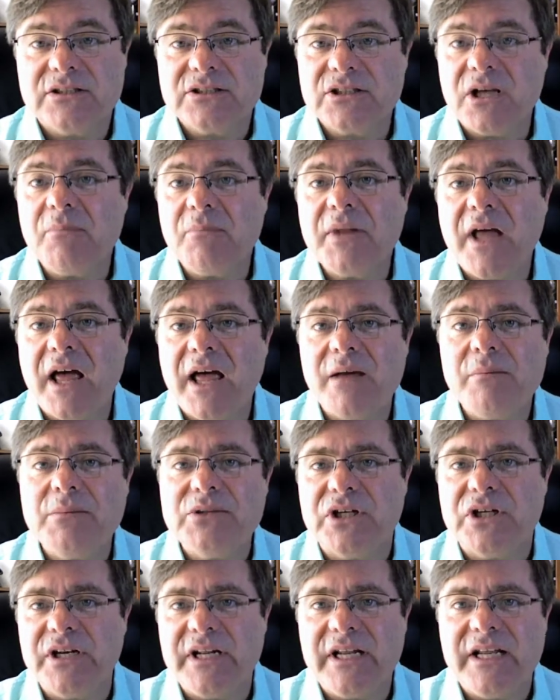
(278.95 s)
Sometimes
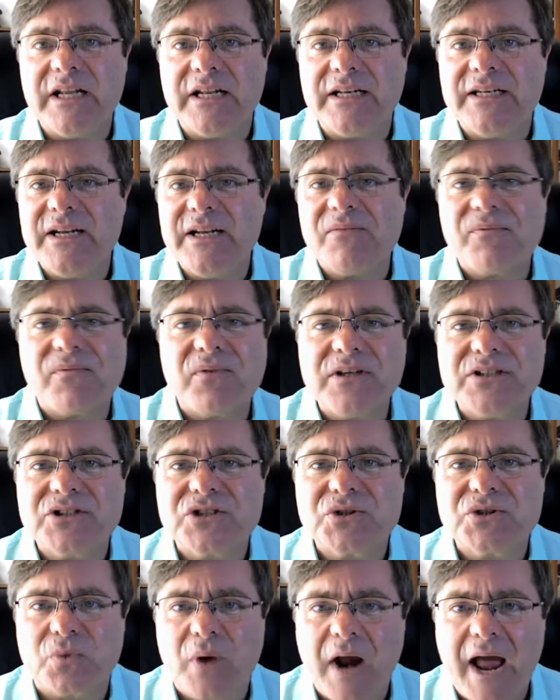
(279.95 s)
you need a different
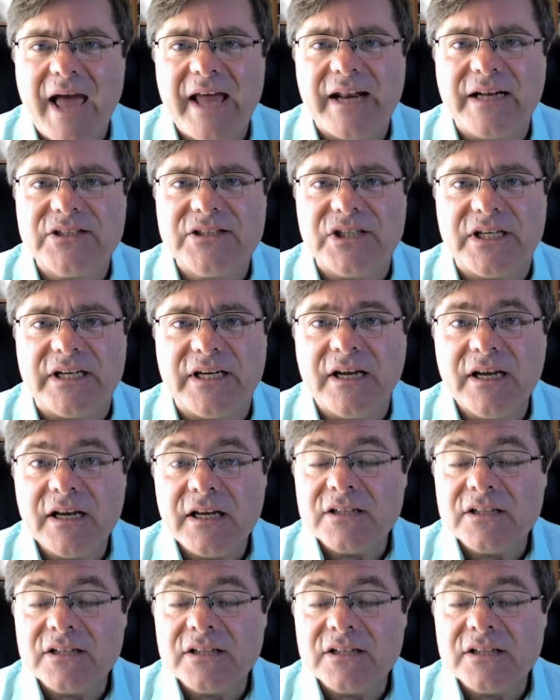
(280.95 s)
strategy.